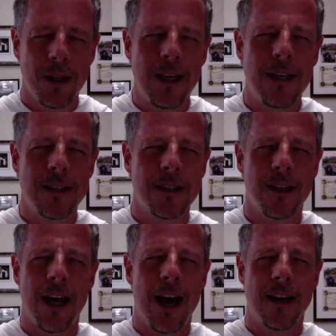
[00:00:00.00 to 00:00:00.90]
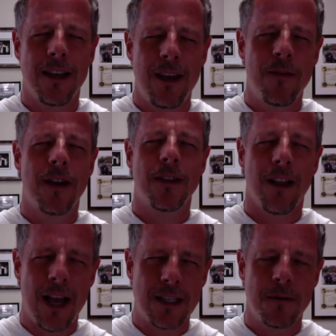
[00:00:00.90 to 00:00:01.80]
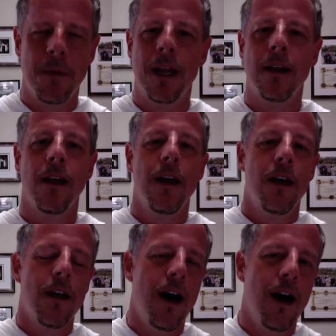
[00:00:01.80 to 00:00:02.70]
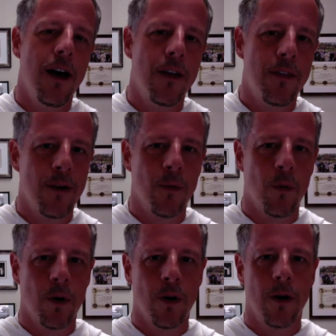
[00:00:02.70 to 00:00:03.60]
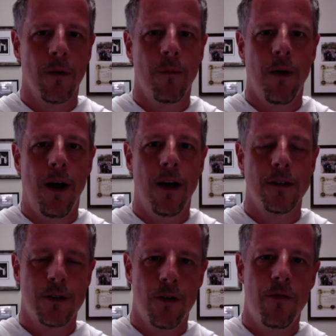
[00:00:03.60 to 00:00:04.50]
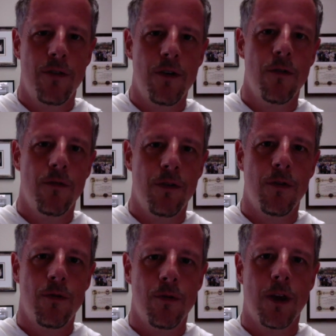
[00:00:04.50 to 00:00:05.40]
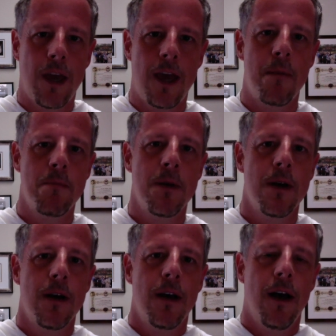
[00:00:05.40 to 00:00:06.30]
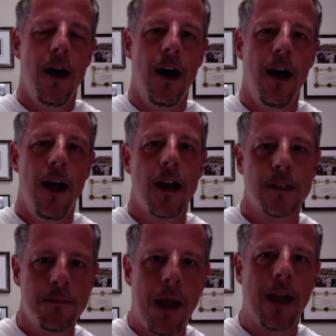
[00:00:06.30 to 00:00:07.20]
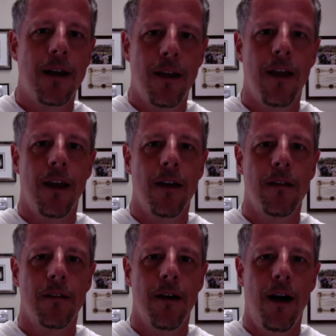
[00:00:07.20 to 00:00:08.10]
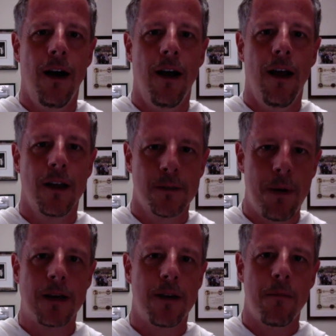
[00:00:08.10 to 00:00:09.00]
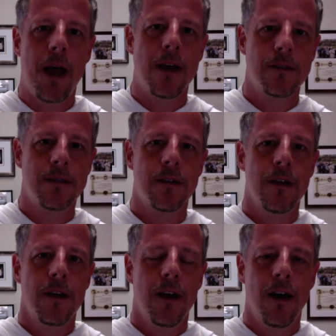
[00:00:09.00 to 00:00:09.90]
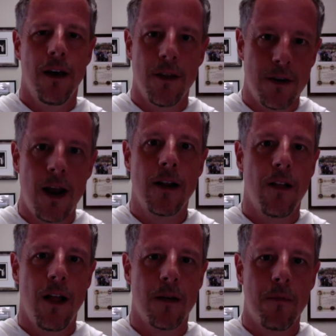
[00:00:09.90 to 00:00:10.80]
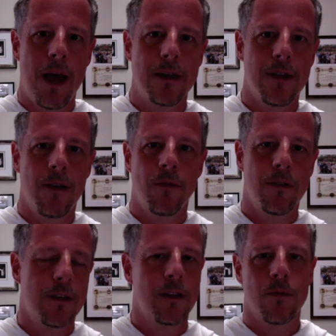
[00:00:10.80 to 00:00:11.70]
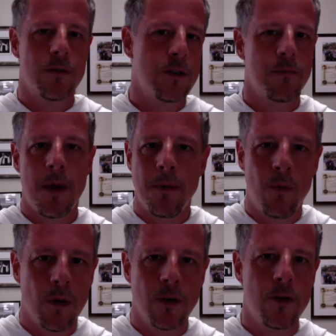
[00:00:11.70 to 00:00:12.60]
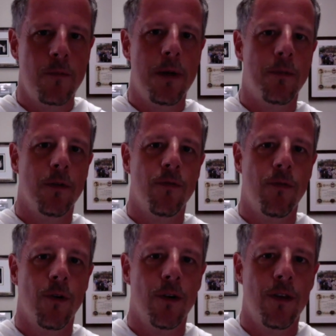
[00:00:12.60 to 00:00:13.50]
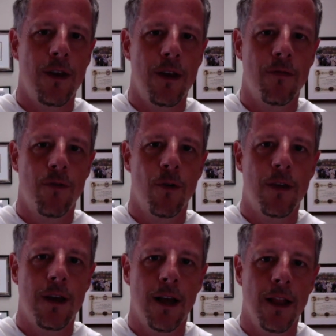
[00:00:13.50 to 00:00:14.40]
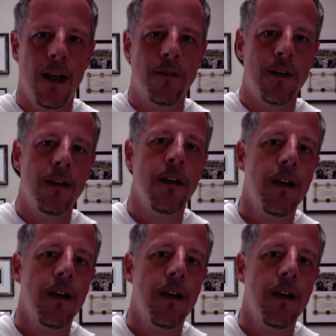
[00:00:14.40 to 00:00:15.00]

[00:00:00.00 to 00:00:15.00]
pleased that even at the last minute, there were so few of you who came expecting mass, the 9 o'clock mass. I don't think there was just maybe one or two people for the 11.